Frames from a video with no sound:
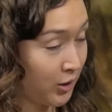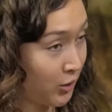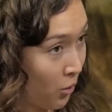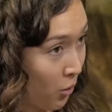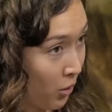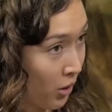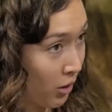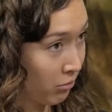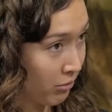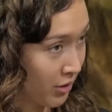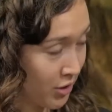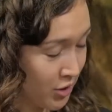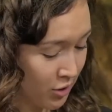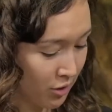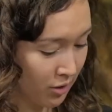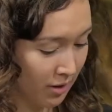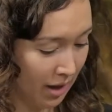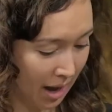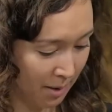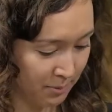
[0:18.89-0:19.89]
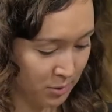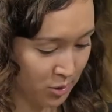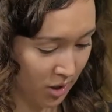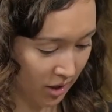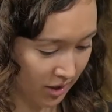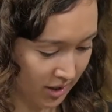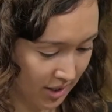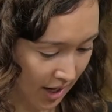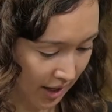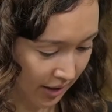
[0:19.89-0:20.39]
your original
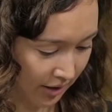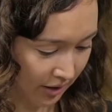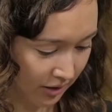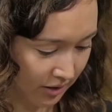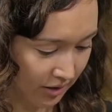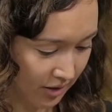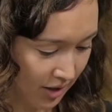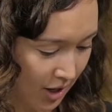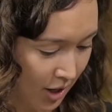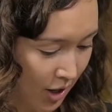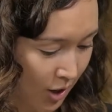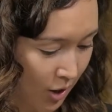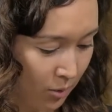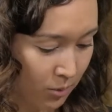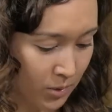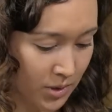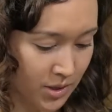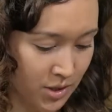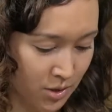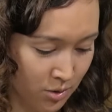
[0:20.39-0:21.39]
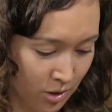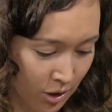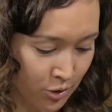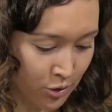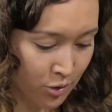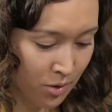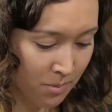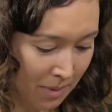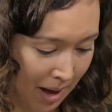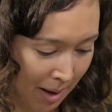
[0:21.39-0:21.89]
abstract title was
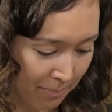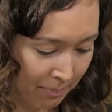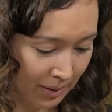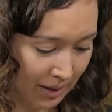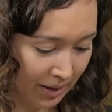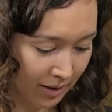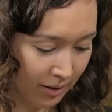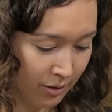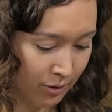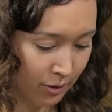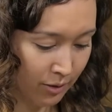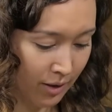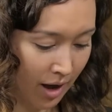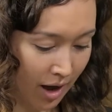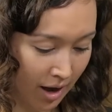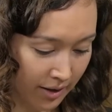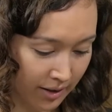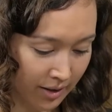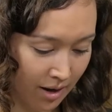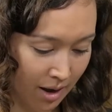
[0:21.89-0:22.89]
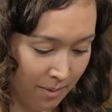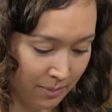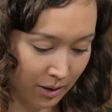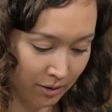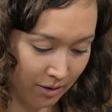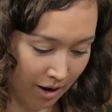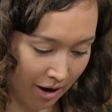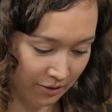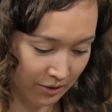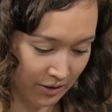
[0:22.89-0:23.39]
Structural Mapping Through the Atacama
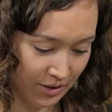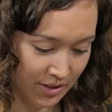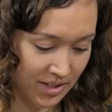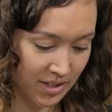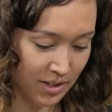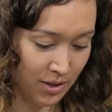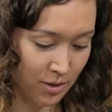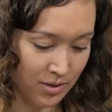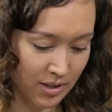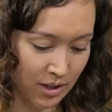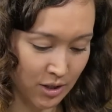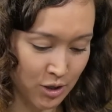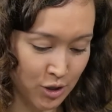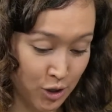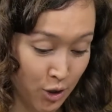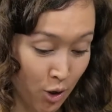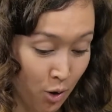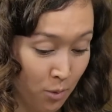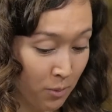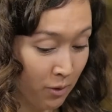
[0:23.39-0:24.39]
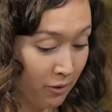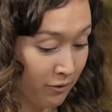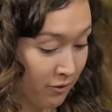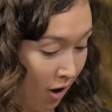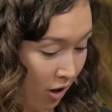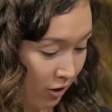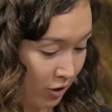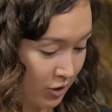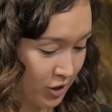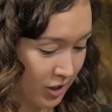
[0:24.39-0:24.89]
Gravels Using
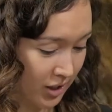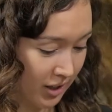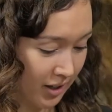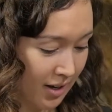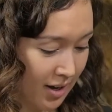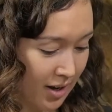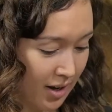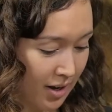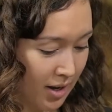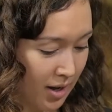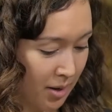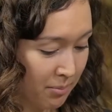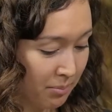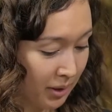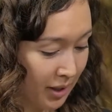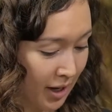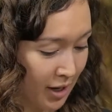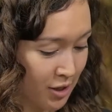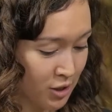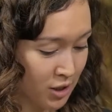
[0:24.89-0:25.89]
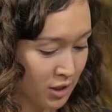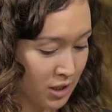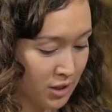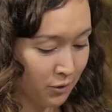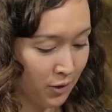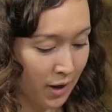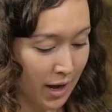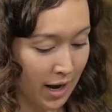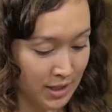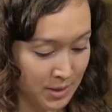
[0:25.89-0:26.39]
Geomorphology, Implications
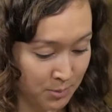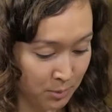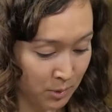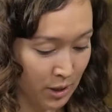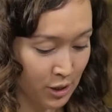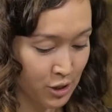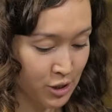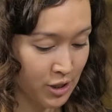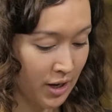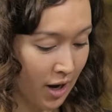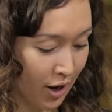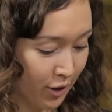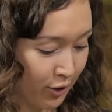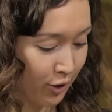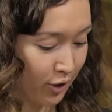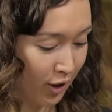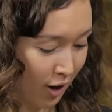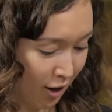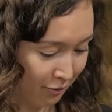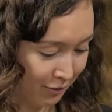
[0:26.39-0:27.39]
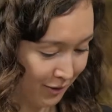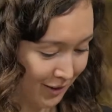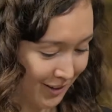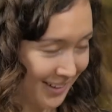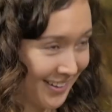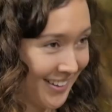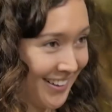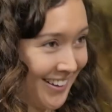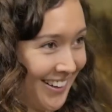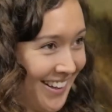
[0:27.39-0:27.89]
for Exploration Undercover.
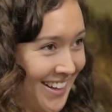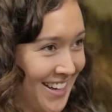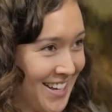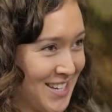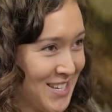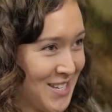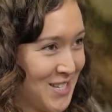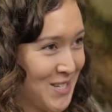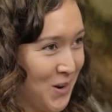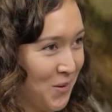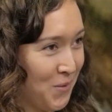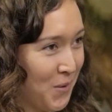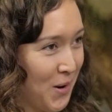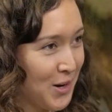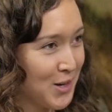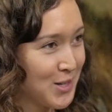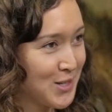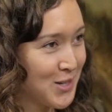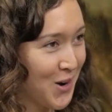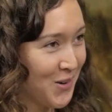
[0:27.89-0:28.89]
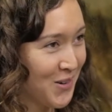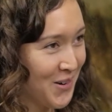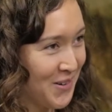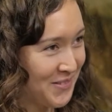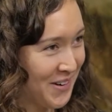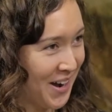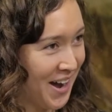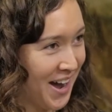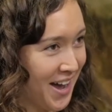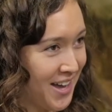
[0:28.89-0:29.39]
So what is your
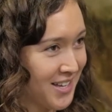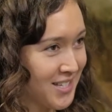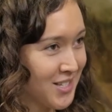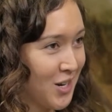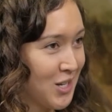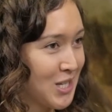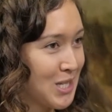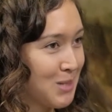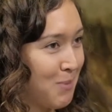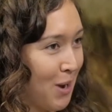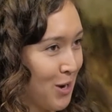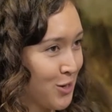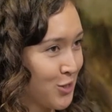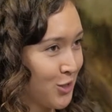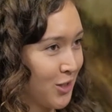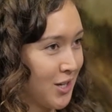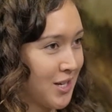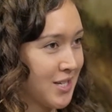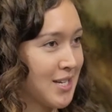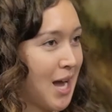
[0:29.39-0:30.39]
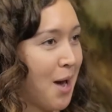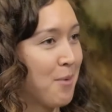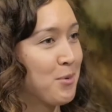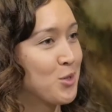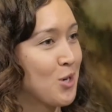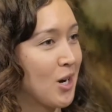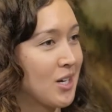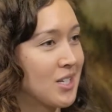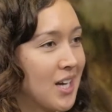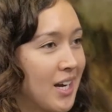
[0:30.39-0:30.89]
revised non-specialist
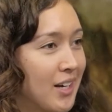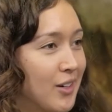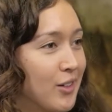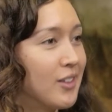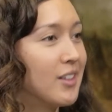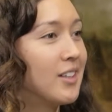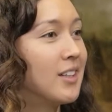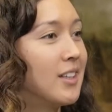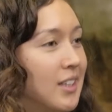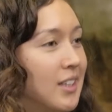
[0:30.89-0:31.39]
abstract title?